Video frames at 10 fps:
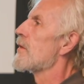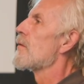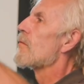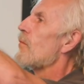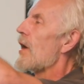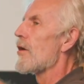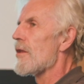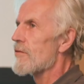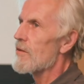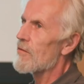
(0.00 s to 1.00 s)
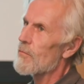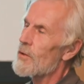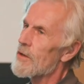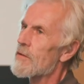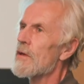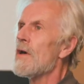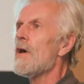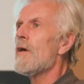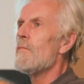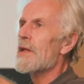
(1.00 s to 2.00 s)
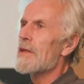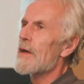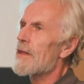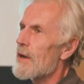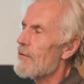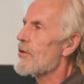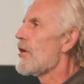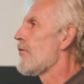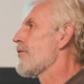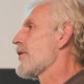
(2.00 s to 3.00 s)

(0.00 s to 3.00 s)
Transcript: and biology is about matter at the level of